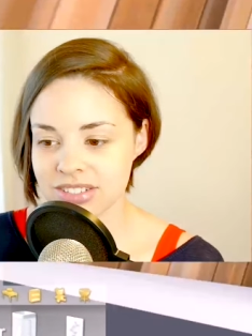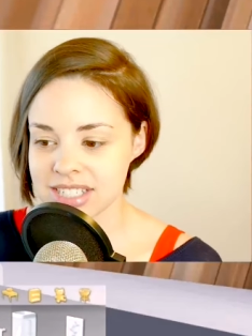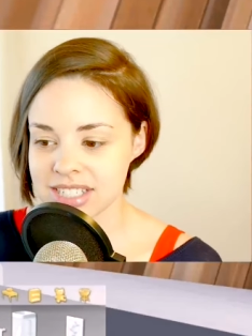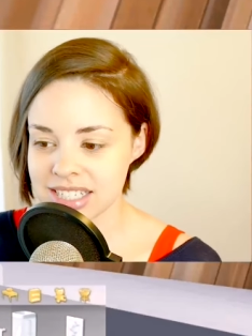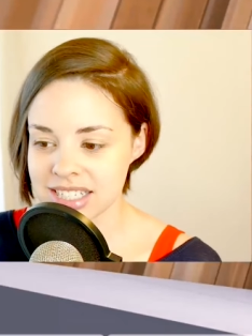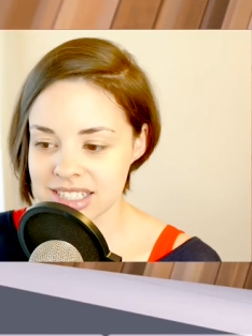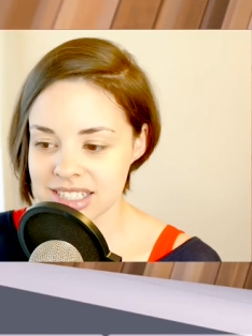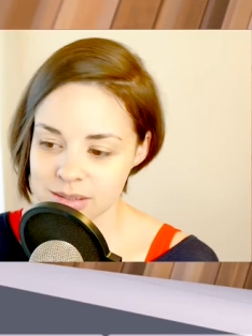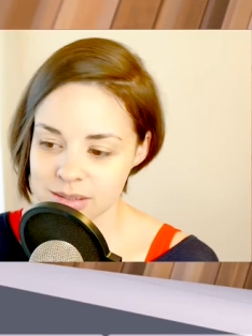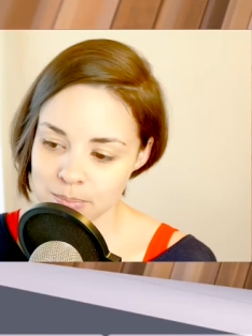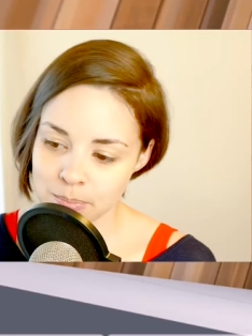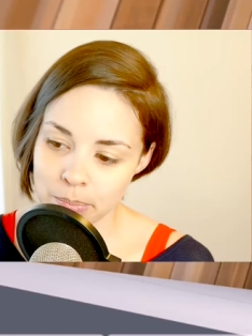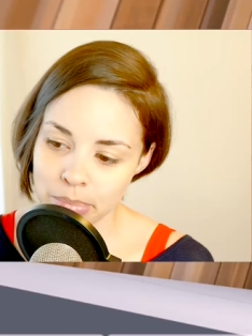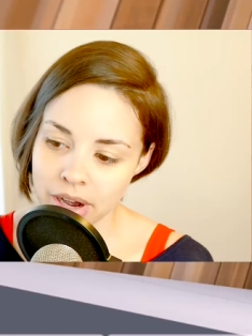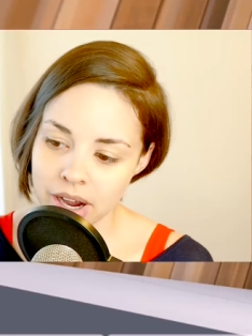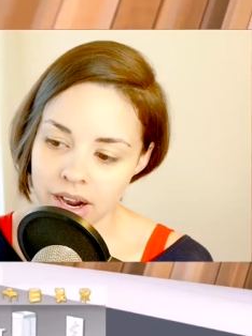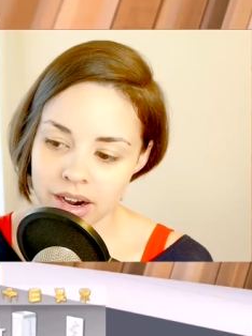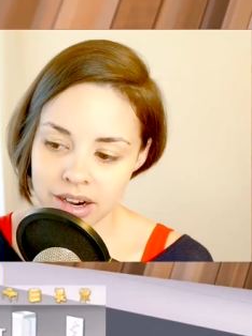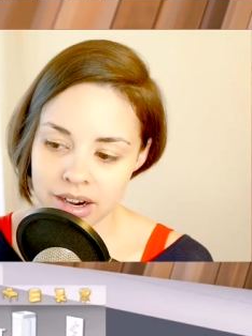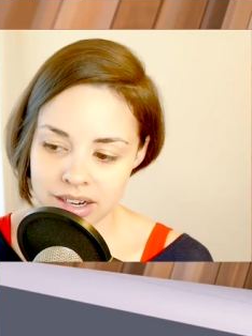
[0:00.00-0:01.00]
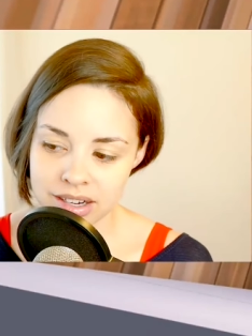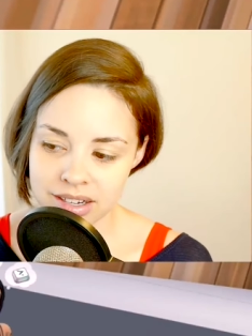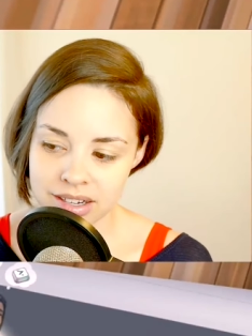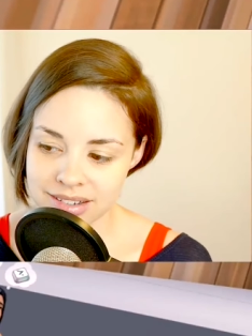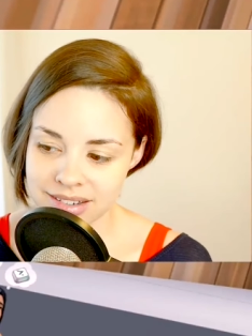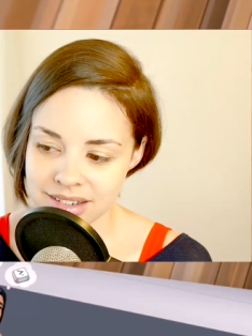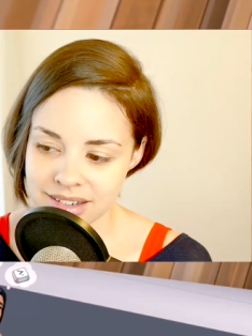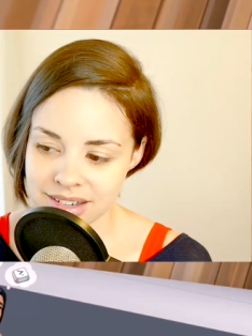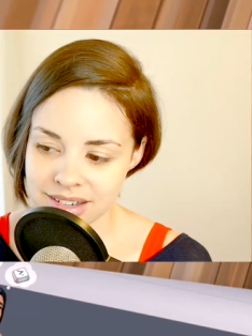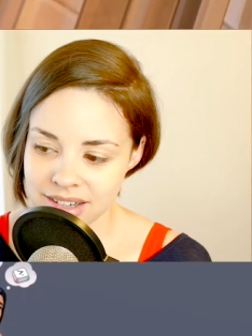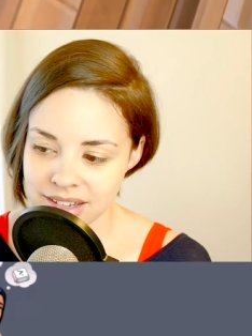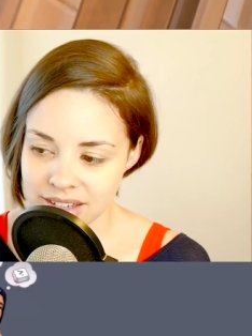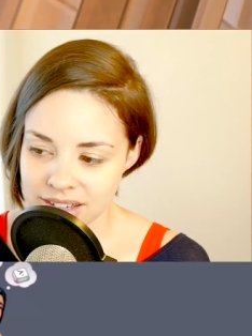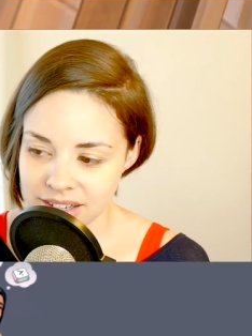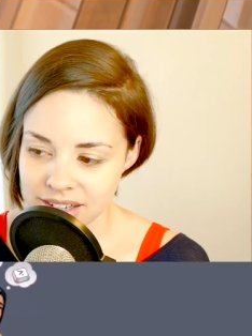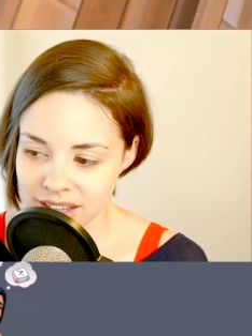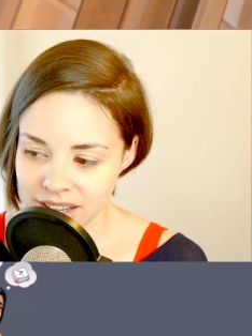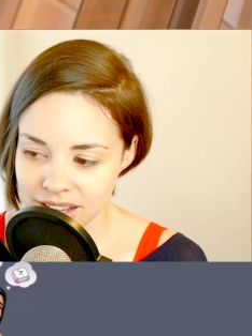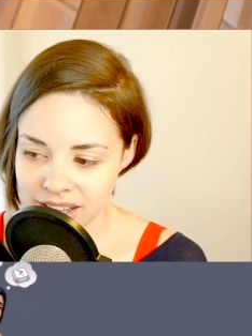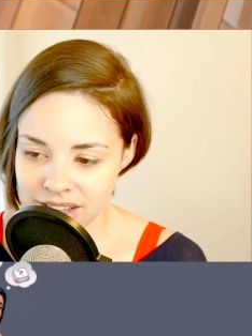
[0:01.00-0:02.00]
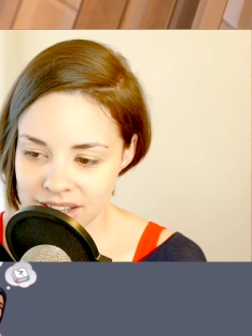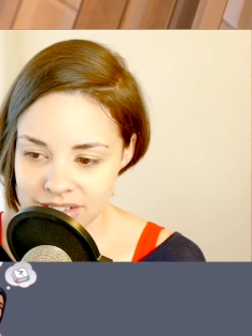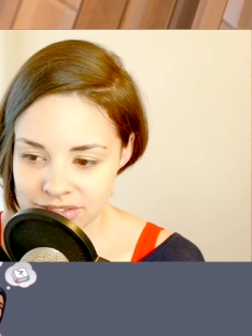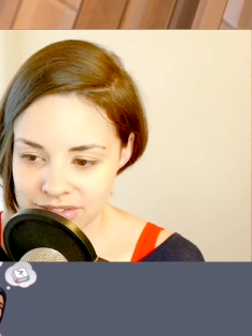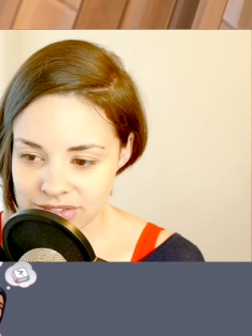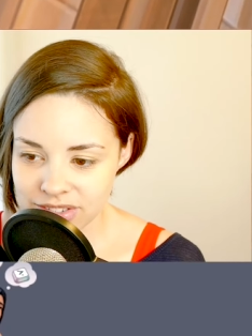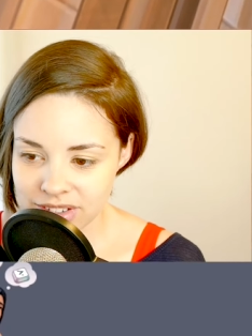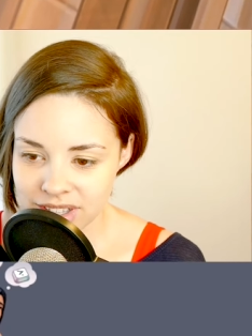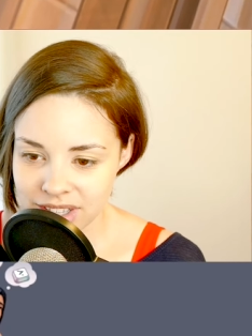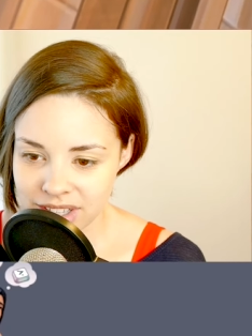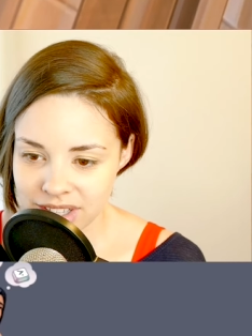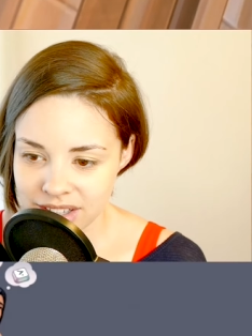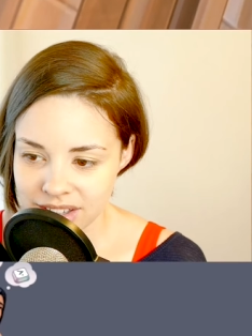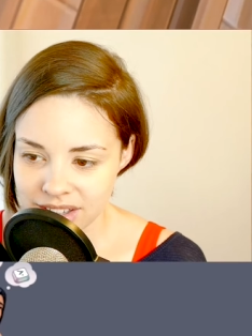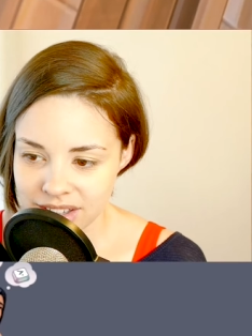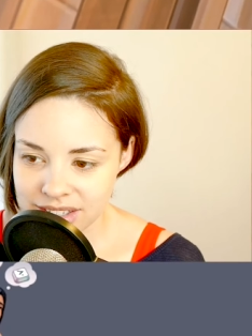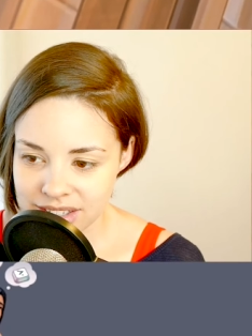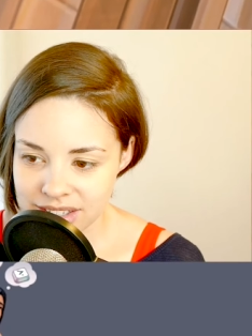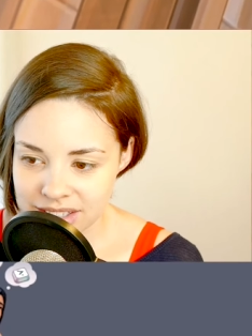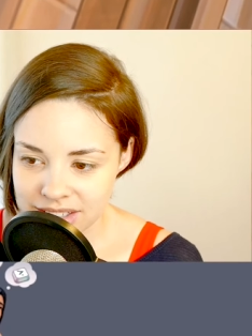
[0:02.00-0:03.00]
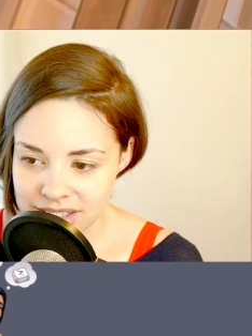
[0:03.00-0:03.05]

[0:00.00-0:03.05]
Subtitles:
like it's part of the